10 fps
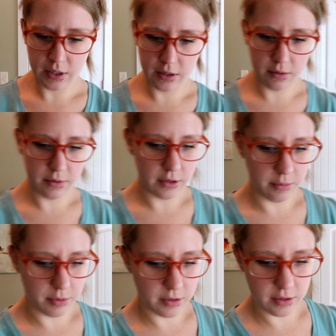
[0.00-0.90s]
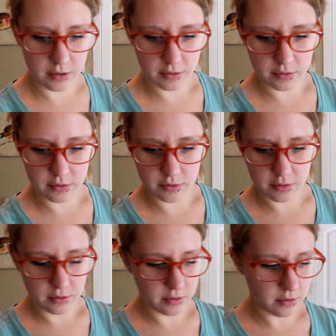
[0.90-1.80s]
I hate it when they put these
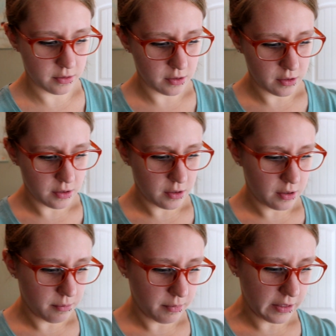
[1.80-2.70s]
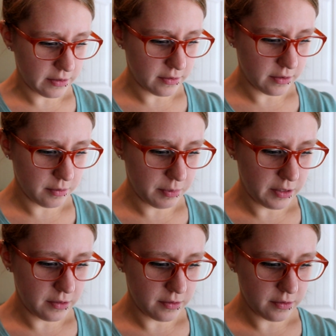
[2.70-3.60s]
plastic
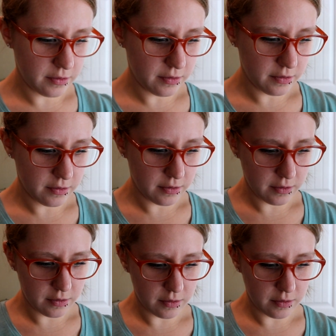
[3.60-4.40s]
pieces